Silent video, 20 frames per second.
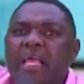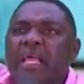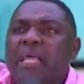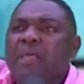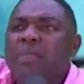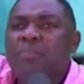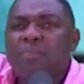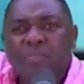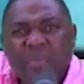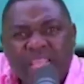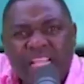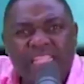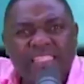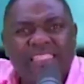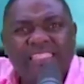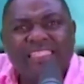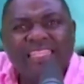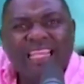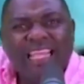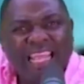
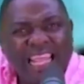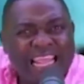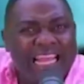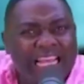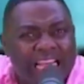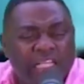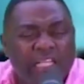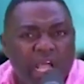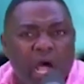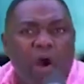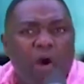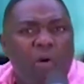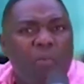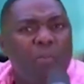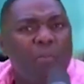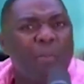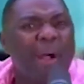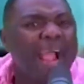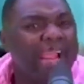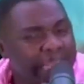means illegal
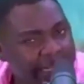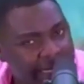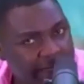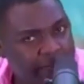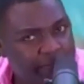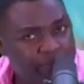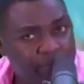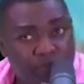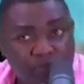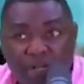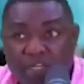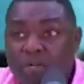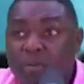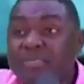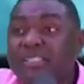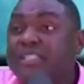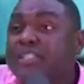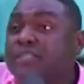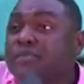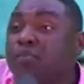mining, but I'm
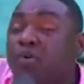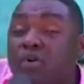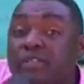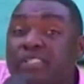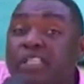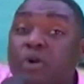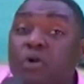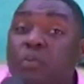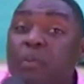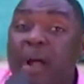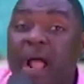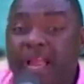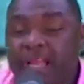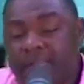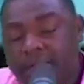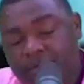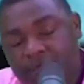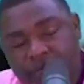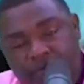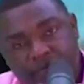saying small scale
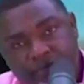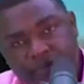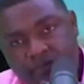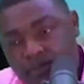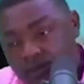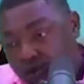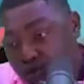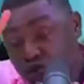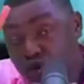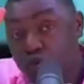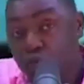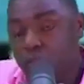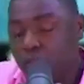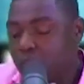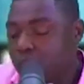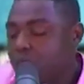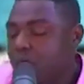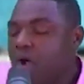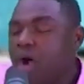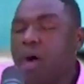mining. Two,
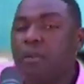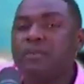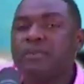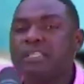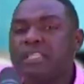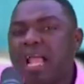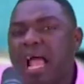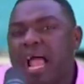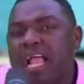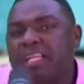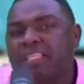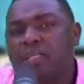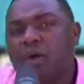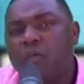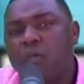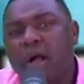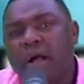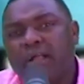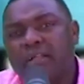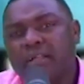I'm saying Aisha
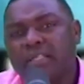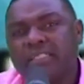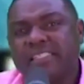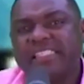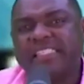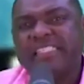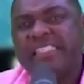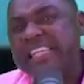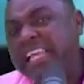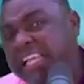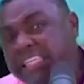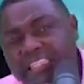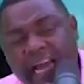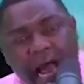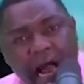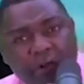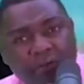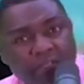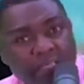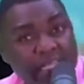Huang sneaked
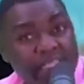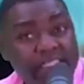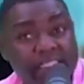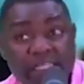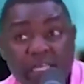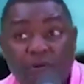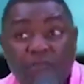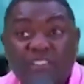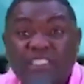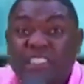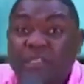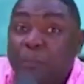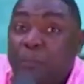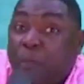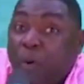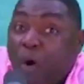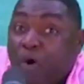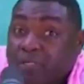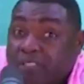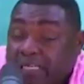out instead of
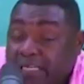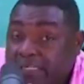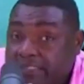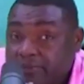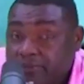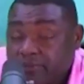deported.